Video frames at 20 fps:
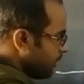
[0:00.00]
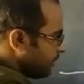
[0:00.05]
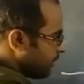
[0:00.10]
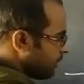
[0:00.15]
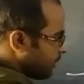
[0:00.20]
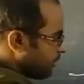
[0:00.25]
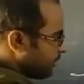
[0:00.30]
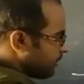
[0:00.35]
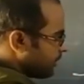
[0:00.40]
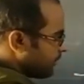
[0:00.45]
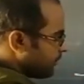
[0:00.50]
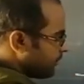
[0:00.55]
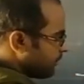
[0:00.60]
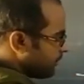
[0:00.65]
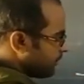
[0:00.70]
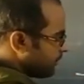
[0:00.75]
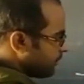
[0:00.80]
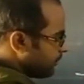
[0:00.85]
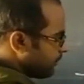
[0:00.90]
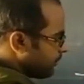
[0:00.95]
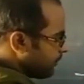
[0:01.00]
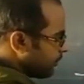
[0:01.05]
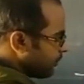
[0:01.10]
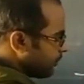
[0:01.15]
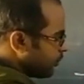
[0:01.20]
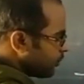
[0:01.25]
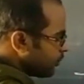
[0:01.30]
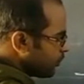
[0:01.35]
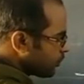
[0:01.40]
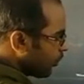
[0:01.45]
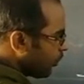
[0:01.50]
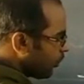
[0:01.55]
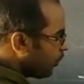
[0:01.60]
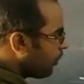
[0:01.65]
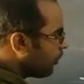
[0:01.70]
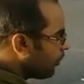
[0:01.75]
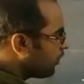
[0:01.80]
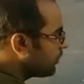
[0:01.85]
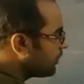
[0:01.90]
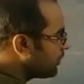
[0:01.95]
here. So
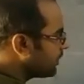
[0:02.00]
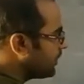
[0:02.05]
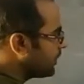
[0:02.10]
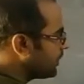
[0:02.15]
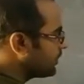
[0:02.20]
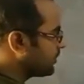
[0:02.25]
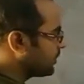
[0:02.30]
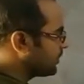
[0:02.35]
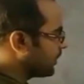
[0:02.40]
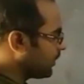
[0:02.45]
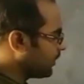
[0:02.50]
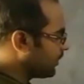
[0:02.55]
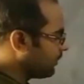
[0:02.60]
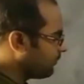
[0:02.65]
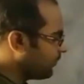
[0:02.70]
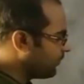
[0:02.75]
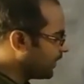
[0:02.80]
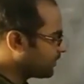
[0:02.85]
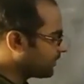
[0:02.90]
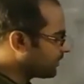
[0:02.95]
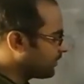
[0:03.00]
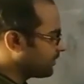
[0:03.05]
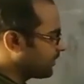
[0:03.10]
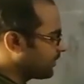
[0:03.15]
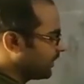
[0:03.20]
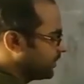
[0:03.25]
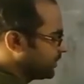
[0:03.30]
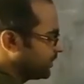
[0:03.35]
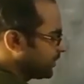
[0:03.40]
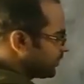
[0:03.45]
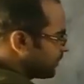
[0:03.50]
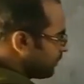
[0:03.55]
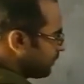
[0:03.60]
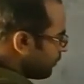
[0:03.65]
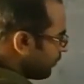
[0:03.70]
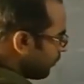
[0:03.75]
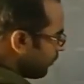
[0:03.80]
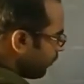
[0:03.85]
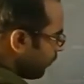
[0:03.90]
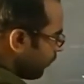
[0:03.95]
all these reflected rays
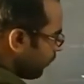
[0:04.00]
